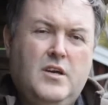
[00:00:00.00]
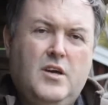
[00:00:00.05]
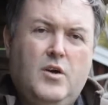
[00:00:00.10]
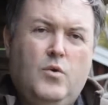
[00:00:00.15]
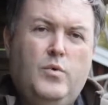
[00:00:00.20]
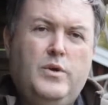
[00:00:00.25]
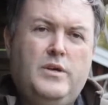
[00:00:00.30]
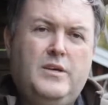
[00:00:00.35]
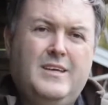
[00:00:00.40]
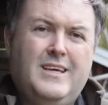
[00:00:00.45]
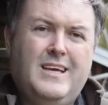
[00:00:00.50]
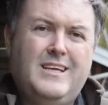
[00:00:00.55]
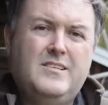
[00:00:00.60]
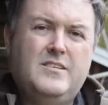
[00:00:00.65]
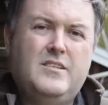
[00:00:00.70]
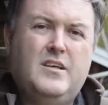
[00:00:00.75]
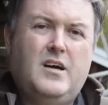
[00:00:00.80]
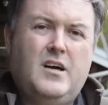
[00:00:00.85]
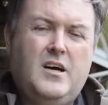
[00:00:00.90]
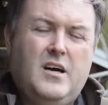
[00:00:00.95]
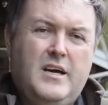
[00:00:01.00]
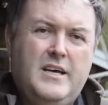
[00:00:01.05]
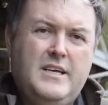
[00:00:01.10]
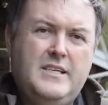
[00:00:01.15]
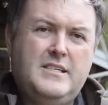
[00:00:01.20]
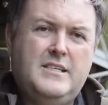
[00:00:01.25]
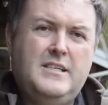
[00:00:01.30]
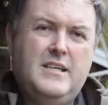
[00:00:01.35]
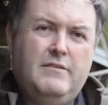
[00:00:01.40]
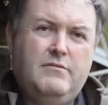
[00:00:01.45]
We can get to the
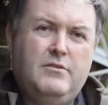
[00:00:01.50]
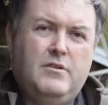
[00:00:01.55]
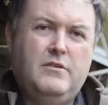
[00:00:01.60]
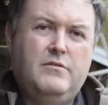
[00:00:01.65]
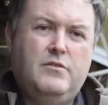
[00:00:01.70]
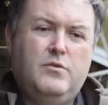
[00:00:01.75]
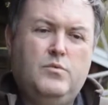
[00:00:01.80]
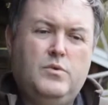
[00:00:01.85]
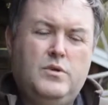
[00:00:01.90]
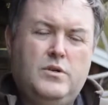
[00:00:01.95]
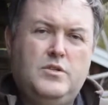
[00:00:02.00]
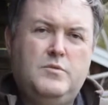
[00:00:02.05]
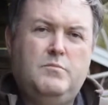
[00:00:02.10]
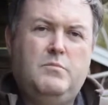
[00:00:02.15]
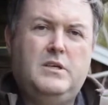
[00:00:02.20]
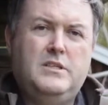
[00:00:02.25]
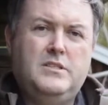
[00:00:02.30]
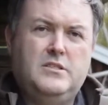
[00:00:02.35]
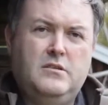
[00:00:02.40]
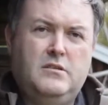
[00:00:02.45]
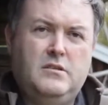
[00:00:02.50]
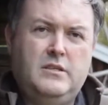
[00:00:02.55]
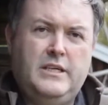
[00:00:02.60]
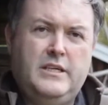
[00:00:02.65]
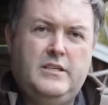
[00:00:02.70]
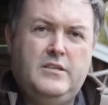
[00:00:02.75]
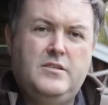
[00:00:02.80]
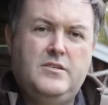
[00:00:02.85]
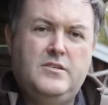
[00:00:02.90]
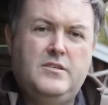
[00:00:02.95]
highest level of the world's political
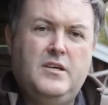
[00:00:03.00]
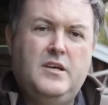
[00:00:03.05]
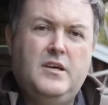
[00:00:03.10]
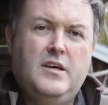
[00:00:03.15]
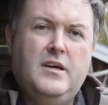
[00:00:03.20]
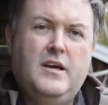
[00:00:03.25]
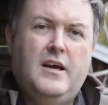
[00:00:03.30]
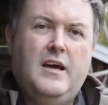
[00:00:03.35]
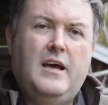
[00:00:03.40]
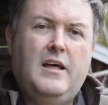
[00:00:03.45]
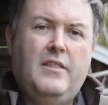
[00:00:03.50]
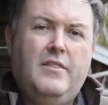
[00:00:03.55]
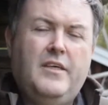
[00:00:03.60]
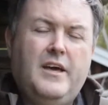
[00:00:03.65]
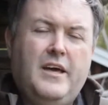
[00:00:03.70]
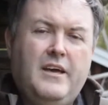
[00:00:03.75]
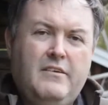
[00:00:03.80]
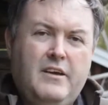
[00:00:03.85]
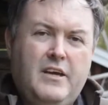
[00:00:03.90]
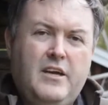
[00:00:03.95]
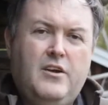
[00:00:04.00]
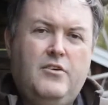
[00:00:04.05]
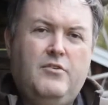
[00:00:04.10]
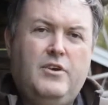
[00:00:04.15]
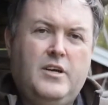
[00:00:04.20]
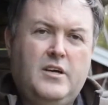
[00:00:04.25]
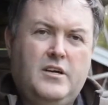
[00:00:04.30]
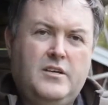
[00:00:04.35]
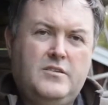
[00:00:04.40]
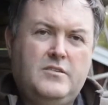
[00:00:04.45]
leaders, and they are
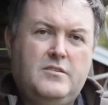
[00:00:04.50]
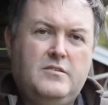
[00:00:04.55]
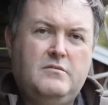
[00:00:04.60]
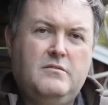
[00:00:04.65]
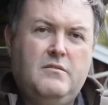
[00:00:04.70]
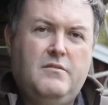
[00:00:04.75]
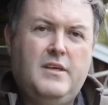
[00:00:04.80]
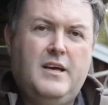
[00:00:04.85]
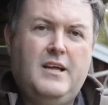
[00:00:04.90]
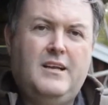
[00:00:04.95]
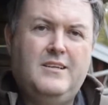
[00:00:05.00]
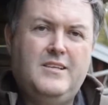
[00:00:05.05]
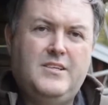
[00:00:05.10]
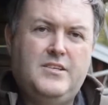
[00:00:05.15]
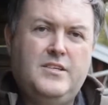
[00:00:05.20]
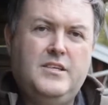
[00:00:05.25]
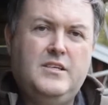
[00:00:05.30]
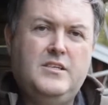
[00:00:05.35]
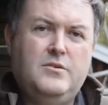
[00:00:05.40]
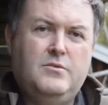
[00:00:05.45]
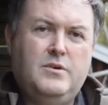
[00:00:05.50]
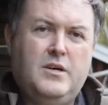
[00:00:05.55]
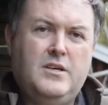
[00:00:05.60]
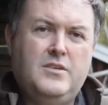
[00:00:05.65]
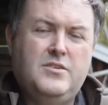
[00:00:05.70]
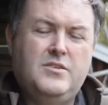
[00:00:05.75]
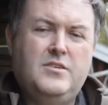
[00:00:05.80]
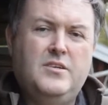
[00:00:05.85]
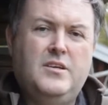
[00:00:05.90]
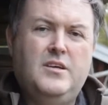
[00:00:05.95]
hearing us. They are listening to
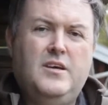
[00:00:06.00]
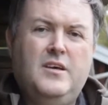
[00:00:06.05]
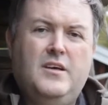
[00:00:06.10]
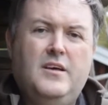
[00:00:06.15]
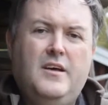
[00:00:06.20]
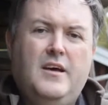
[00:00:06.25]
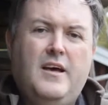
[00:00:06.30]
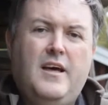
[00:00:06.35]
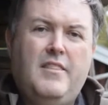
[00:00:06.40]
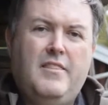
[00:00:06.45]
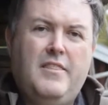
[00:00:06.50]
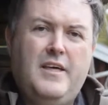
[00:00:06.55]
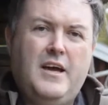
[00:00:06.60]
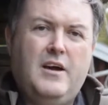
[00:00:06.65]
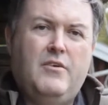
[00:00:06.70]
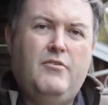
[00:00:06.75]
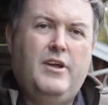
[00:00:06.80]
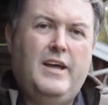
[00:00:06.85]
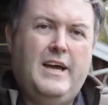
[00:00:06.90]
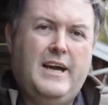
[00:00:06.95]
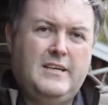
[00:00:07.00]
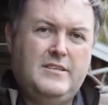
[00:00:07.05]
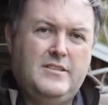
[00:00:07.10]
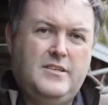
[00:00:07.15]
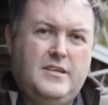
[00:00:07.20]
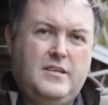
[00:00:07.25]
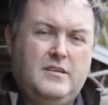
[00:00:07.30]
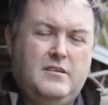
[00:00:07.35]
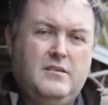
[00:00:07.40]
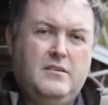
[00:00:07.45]
us, and they are
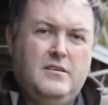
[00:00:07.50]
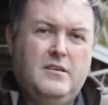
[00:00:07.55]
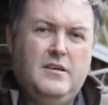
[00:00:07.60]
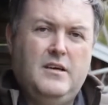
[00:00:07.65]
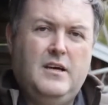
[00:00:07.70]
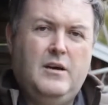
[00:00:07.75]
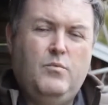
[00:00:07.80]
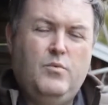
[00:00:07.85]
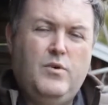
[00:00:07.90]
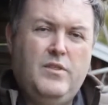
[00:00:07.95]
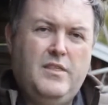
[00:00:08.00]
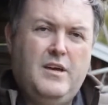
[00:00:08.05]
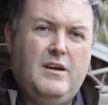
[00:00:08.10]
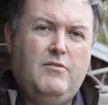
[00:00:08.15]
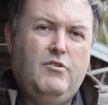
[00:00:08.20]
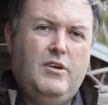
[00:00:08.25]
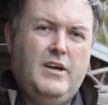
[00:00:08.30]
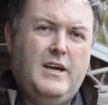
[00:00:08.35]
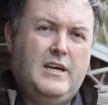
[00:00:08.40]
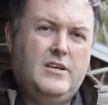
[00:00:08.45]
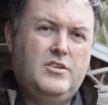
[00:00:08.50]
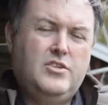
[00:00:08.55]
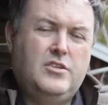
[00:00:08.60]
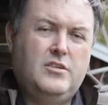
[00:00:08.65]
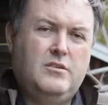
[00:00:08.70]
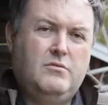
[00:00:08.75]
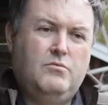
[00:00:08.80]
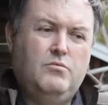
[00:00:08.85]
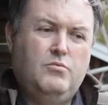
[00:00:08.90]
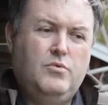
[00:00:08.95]
reacting. And with that
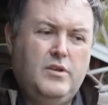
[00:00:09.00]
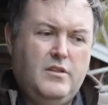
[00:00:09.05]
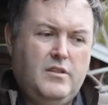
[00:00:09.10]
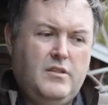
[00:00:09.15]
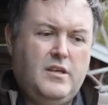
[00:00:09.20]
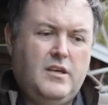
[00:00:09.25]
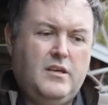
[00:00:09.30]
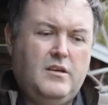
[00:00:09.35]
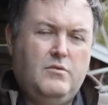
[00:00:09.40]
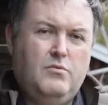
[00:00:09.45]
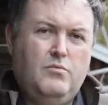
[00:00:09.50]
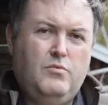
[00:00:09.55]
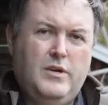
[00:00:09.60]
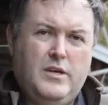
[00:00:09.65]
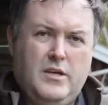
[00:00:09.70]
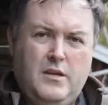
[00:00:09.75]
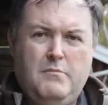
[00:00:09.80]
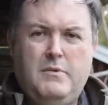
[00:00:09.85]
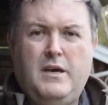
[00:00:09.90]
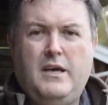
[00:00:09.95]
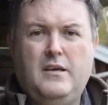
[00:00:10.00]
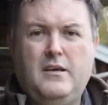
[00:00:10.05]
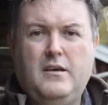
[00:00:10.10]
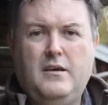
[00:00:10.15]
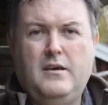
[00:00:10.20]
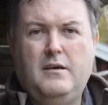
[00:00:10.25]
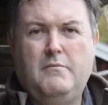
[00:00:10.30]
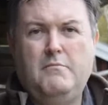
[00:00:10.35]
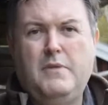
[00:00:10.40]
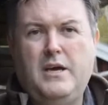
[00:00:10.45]
reaction, we think we're going to make
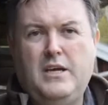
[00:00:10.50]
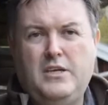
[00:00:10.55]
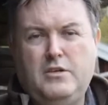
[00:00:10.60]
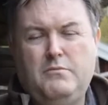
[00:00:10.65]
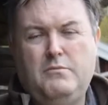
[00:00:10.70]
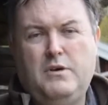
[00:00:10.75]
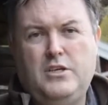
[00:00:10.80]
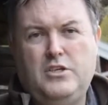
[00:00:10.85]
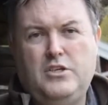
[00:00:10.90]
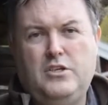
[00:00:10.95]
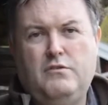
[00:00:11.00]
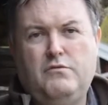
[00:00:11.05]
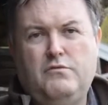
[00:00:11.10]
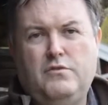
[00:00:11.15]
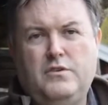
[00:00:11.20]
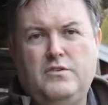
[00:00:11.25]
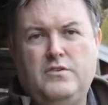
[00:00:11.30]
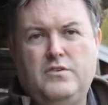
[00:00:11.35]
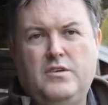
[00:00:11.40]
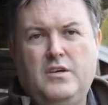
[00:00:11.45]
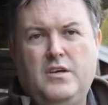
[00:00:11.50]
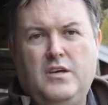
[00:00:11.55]
a major, major difference.